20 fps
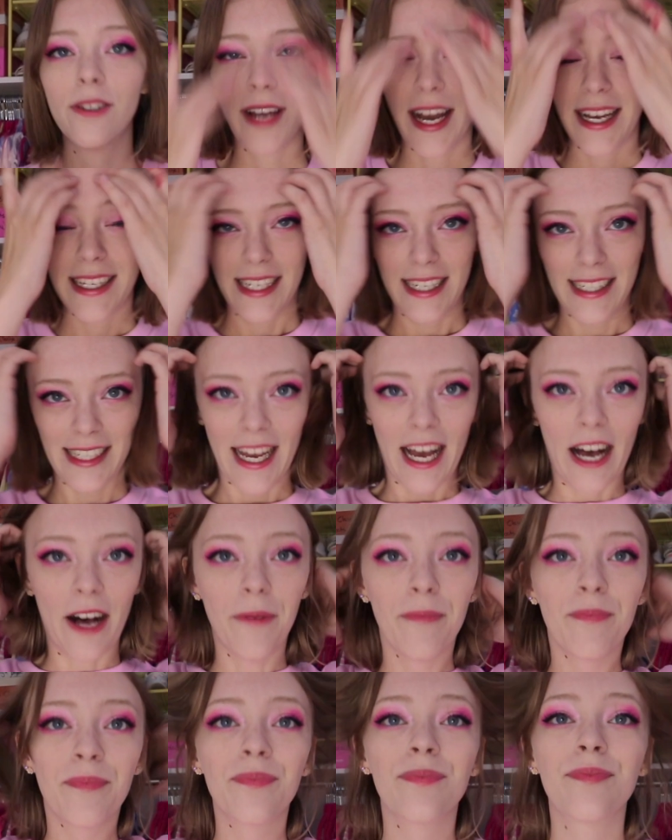guys can
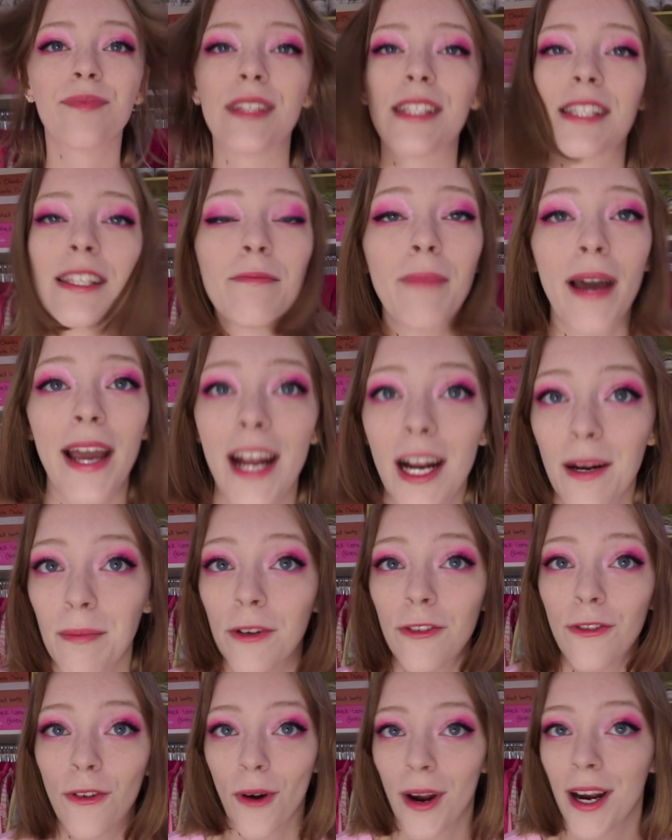tell, this is my hair
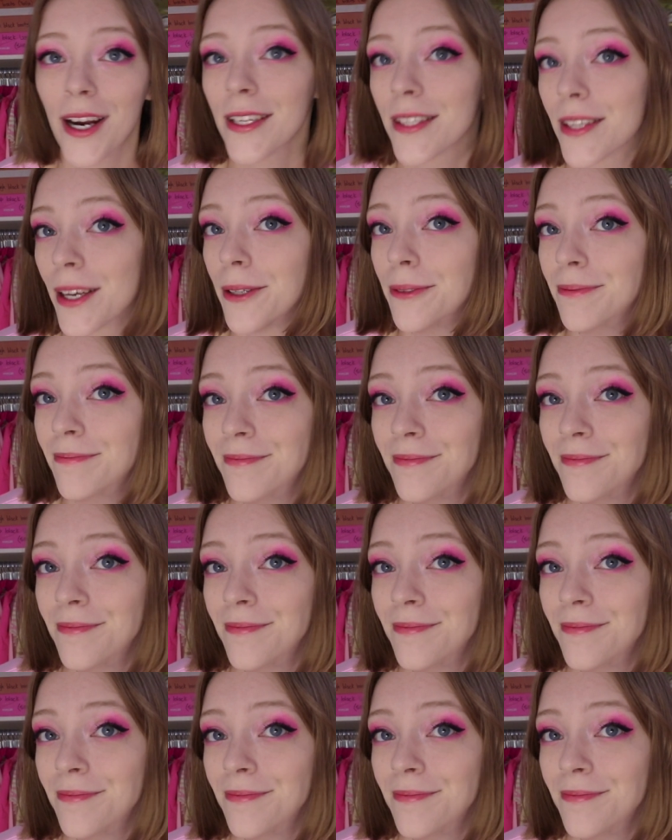before, so